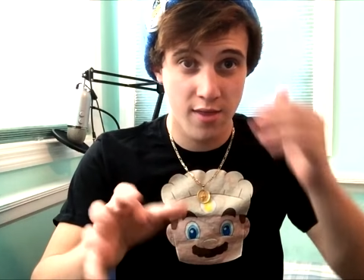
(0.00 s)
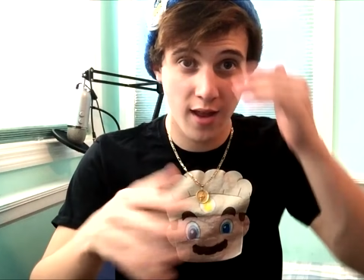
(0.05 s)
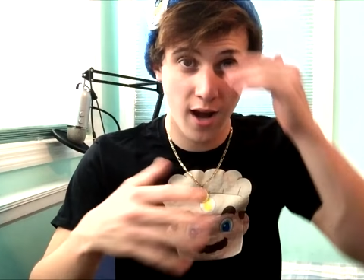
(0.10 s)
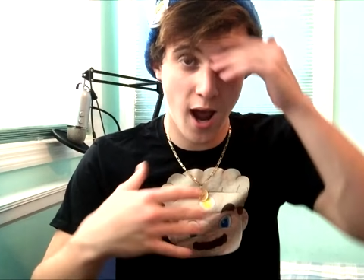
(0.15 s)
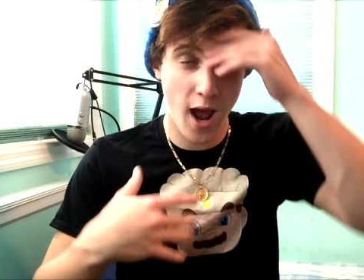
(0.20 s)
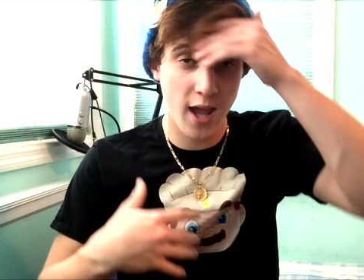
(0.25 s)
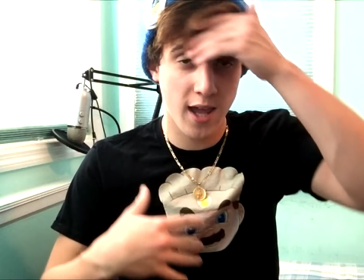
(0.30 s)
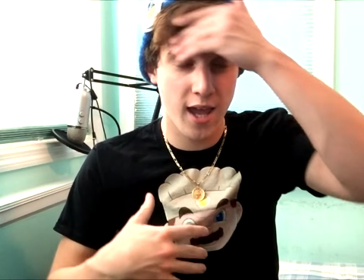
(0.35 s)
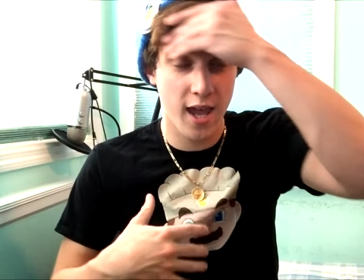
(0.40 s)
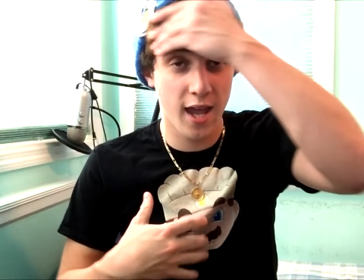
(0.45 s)
that
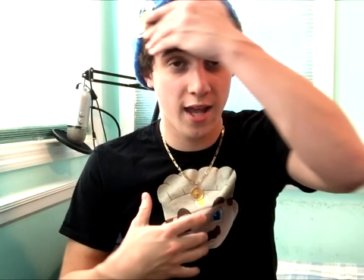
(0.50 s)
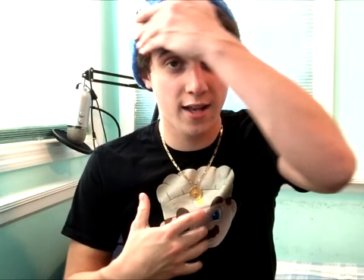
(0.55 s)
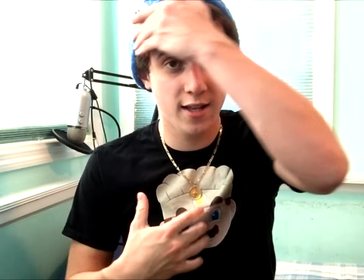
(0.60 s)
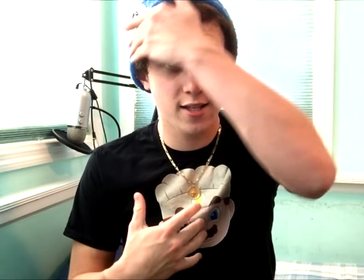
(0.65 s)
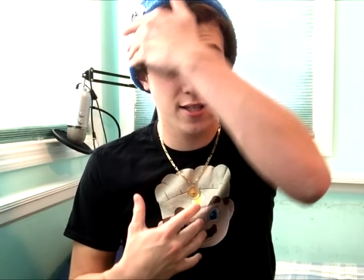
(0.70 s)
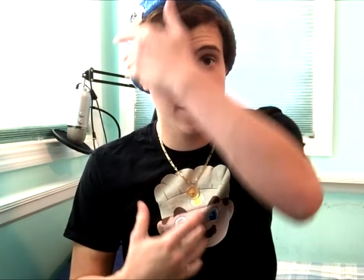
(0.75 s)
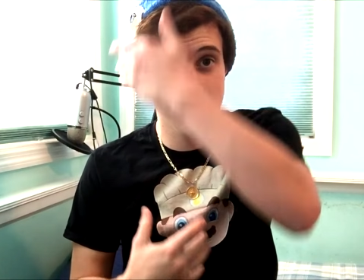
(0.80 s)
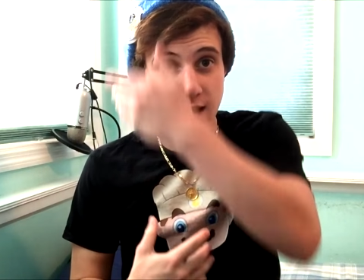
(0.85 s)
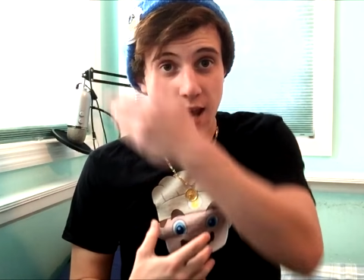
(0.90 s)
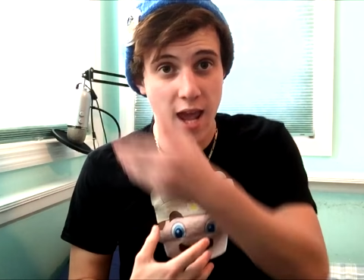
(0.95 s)
I can't
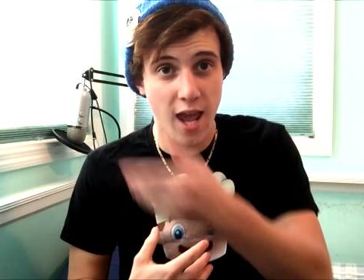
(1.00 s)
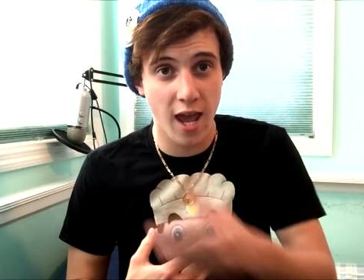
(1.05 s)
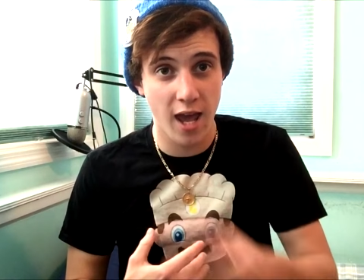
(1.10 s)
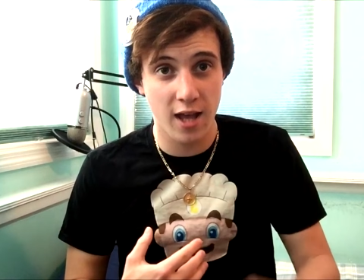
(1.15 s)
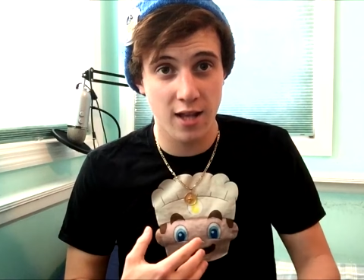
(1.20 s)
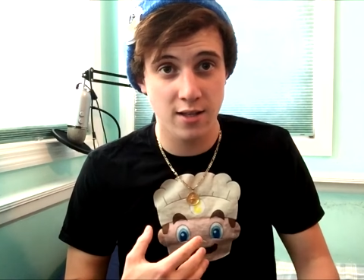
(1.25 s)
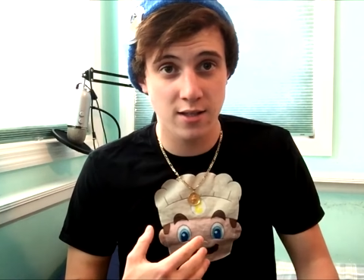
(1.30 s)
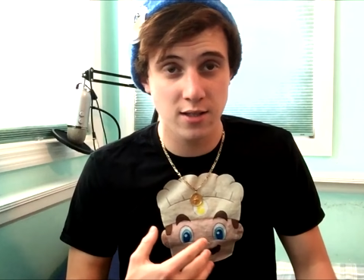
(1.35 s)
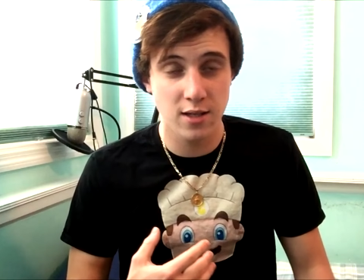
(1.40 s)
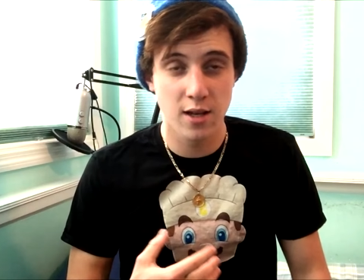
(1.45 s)

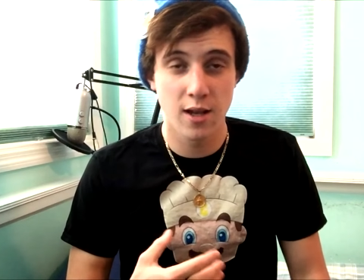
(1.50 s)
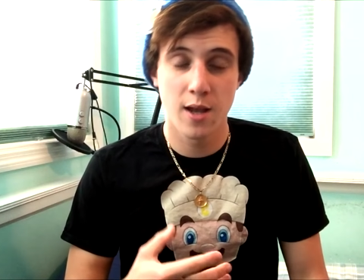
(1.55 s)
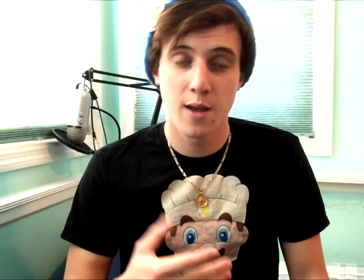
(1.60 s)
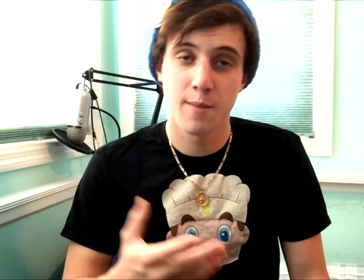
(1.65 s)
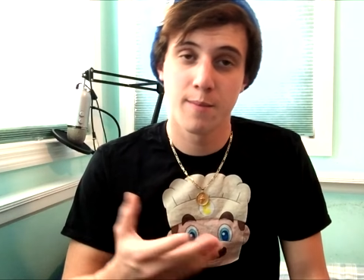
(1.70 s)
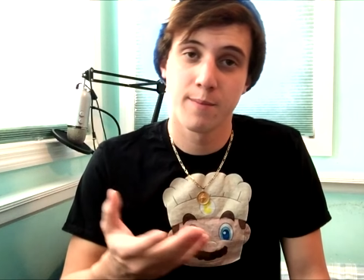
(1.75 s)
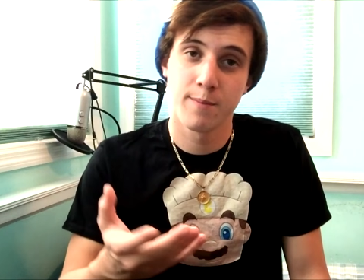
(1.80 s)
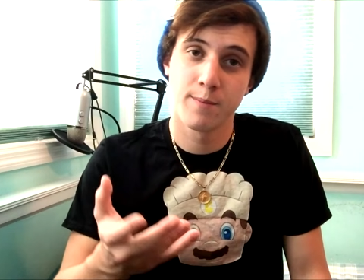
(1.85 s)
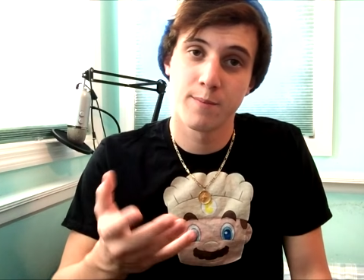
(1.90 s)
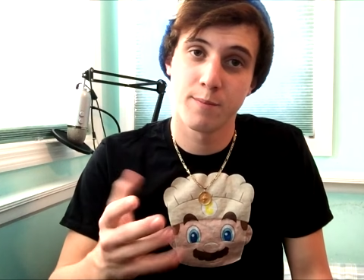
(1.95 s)
stand,
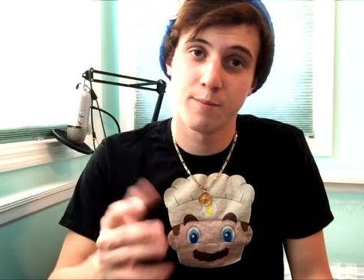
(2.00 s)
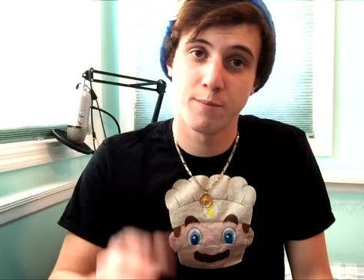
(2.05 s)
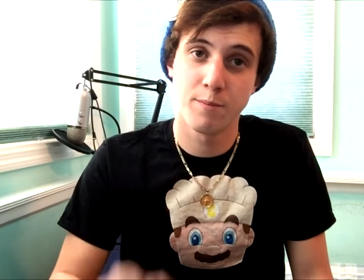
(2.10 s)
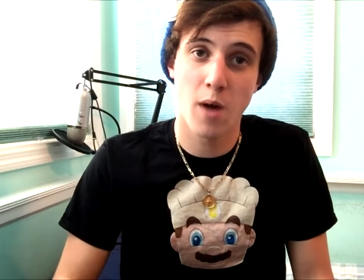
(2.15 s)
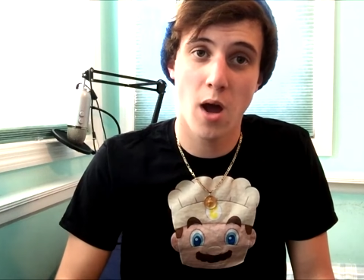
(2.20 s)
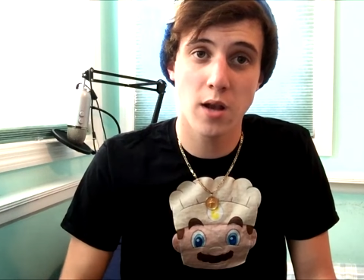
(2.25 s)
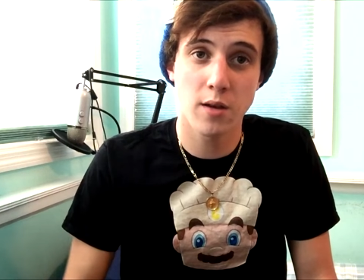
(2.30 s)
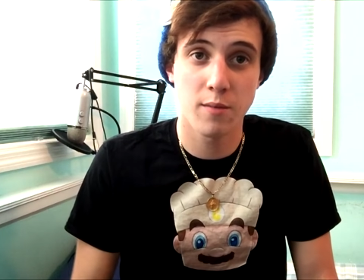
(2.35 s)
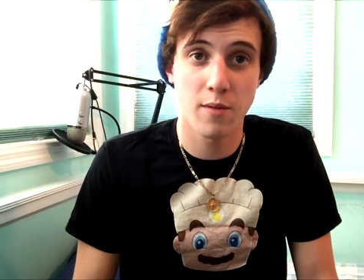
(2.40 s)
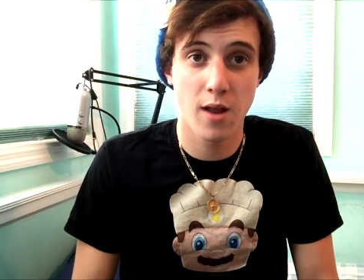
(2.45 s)

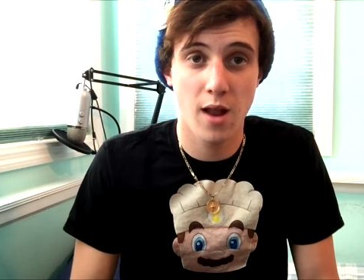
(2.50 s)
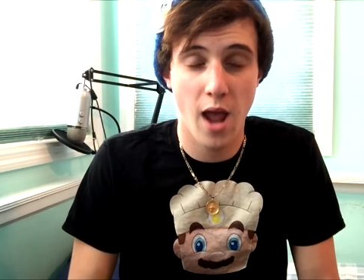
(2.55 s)
but